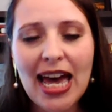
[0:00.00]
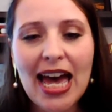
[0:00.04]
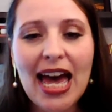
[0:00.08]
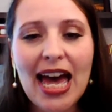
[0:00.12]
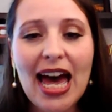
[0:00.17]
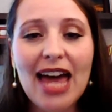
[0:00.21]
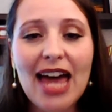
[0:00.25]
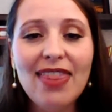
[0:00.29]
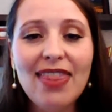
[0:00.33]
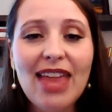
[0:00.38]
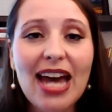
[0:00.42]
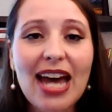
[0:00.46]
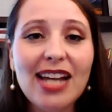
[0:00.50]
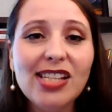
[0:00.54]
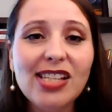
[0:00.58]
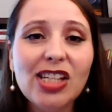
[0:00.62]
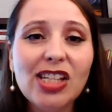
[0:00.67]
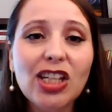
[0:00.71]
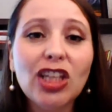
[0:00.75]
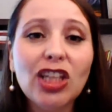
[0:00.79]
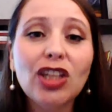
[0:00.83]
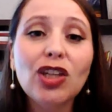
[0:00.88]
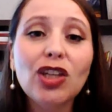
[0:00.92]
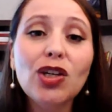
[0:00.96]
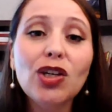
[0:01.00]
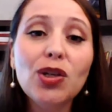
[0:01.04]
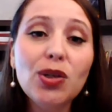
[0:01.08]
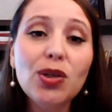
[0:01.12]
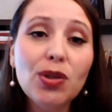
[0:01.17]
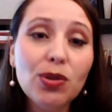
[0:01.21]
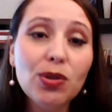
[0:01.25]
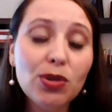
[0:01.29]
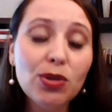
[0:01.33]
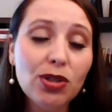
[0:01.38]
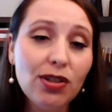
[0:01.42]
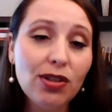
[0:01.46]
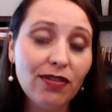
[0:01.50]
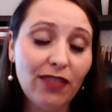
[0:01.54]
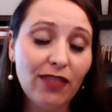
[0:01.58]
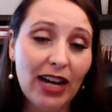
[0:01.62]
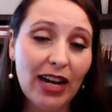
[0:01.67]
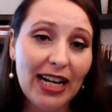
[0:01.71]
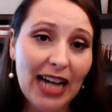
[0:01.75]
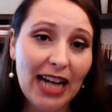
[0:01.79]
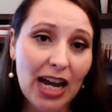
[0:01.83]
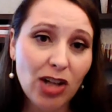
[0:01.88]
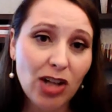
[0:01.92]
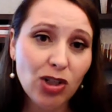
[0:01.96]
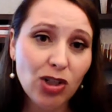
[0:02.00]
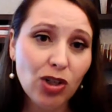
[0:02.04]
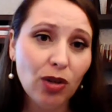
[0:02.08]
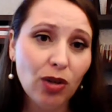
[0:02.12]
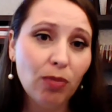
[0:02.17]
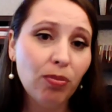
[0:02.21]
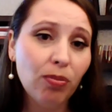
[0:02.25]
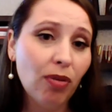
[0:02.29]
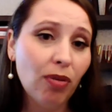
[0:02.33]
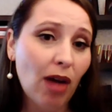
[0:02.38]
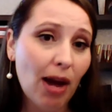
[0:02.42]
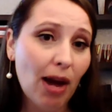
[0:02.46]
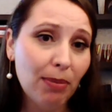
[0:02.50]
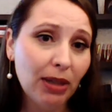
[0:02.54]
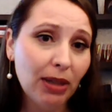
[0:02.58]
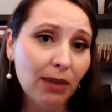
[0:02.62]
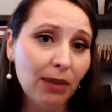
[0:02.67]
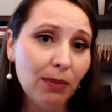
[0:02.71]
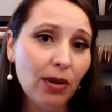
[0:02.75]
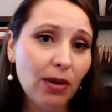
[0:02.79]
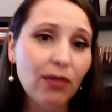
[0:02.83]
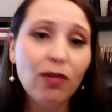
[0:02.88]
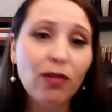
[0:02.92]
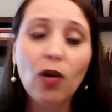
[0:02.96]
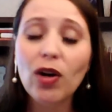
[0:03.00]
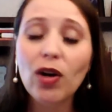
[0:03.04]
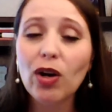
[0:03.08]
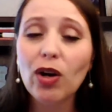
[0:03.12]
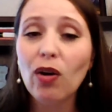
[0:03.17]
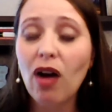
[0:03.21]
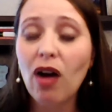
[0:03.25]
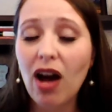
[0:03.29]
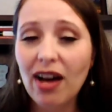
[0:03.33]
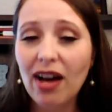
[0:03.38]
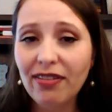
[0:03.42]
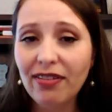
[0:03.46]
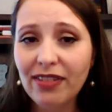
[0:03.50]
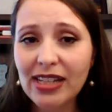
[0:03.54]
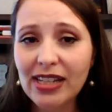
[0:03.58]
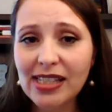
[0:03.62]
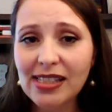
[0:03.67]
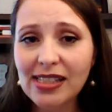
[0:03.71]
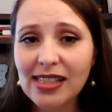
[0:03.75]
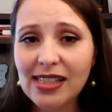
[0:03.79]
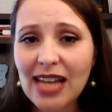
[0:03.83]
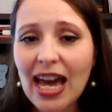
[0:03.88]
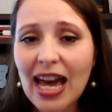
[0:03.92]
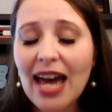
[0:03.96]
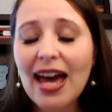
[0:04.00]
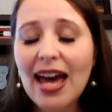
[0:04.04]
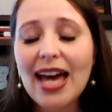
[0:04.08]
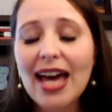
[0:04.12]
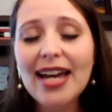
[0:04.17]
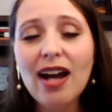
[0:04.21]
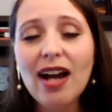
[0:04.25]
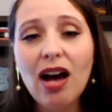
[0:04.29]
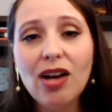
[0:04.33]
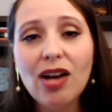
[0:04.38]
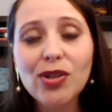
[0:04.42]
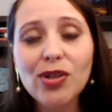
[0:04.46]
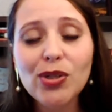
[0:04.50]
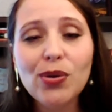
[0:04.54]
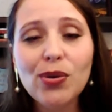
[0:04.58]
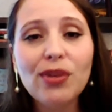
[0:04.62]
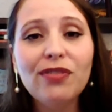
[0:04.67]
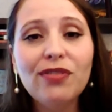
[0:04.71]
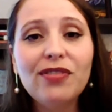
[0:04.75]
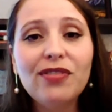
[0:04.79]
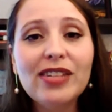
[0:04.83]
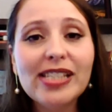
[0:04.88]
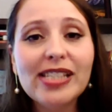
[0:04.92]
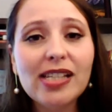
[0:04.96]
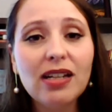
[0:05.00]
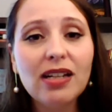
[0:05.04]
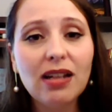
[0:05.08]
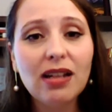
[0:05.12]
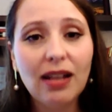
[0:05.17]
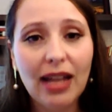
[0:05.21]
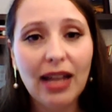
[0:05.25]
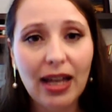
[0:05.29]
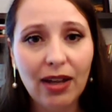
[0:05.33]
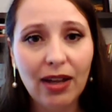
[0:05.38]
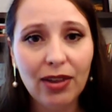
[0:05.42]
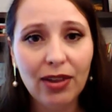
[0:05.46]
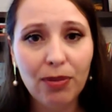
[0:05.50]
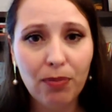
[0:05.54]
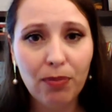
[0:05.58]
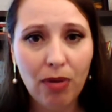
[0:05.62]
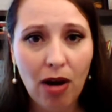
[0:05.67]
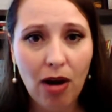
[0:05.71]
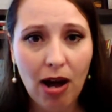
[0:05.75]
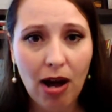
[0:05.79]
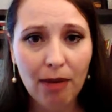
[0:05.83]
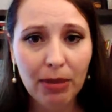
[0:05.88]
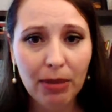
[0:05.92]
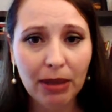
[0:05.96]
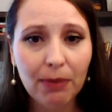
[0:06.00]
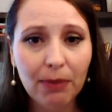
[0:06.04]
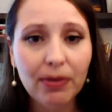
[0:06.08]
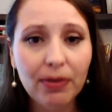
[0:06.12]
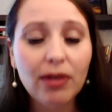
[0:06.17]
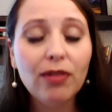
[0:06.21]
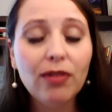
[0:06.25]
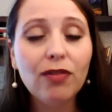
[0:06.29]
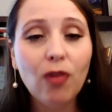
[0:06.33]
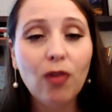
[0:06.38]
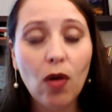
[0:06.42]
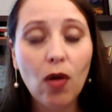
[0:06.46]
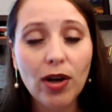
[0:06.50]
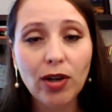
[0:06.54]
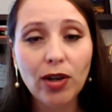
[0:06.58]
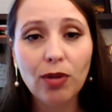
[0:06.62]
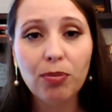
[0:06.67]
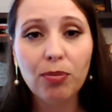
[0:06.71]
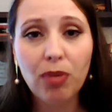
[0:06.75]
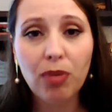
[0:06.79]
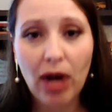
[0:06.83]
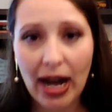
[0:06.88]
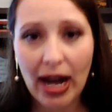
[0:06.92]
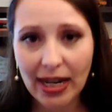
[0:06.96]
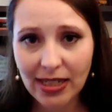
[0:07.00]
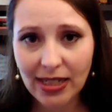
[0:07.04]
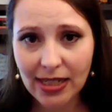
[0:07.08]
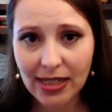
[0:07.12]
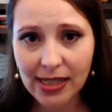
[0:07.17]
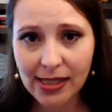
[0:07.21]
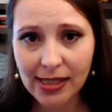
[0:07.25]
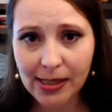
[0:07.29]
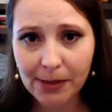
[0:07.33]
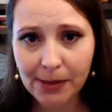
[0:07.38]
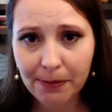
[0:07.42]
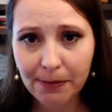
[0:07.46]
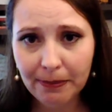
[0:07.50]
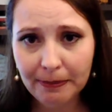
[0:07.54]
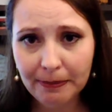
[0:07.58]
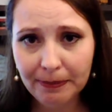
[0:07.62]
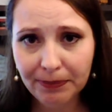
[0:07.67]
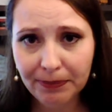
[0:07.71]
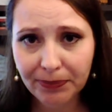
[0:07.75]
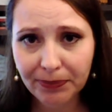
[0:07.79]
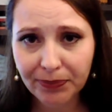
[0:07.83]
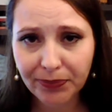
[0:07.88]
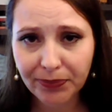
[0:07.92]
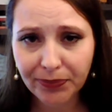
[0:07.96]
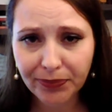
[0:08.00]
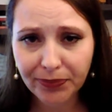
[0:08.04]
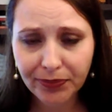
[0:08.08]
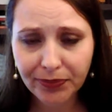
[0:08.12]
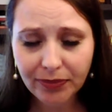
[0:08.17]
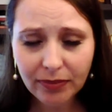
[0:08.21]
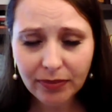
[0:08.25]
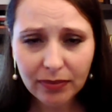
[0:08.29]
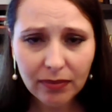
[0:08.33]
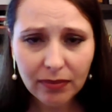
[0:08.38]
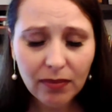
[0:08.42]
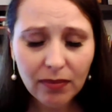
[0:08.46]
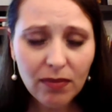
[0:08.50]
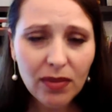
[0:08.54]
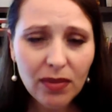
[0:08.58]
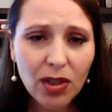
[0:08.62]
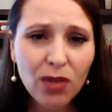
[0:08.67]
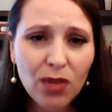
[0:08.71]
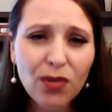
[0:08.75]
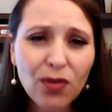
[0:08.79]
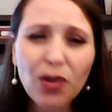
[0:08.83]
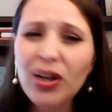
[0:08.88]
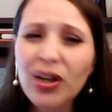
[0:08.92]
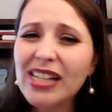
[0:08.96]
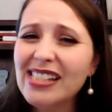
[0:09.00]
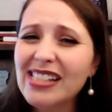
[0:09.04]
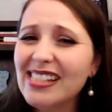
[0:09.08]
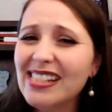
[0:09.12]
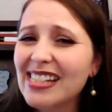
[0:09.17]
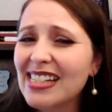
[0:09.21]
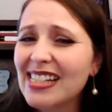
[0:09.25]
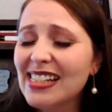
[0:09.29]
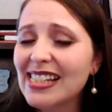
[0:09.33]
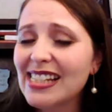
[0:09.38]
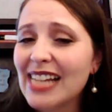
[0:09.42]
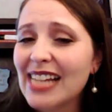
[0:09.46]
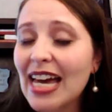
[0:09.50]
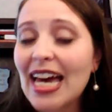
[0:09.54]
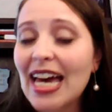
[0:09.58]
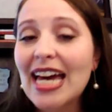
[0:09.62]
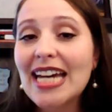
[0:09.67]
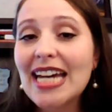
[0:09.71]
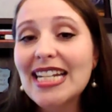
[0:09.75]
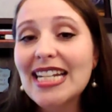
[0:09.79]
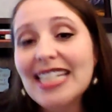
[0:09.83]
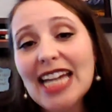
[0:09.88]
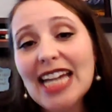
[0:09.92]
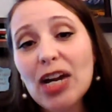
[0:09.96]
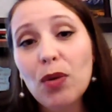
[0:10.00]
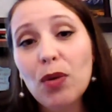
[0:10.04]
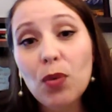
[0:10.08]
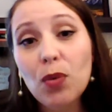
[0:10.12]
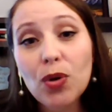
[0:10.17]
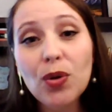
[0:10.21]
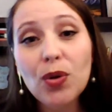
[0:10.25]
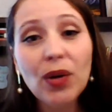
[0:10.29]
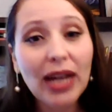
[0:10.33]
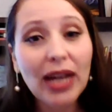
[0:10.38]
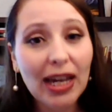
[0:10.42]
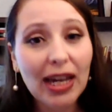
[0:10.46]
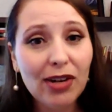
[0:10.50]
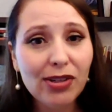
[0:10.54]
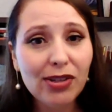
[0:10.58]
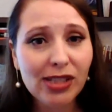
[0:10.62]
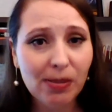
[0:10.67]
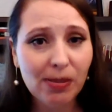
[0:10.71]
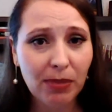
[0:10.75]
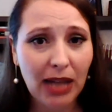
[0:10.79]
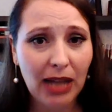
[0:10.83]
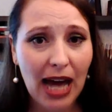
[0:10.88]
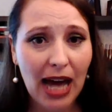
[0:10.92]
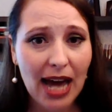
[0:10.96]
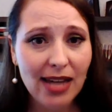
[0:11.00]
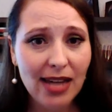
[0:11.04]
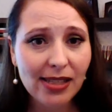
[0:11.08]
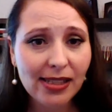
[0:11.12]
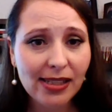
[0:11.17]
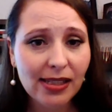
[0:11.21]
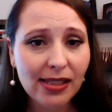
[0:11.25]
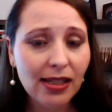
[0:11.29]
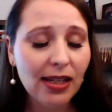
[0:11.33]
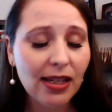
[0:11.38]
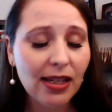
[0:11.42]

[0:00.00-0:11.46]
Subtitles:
And that is a huge financial problem for your office and also a physical health problem for your practice. For instance, take wound care supplies.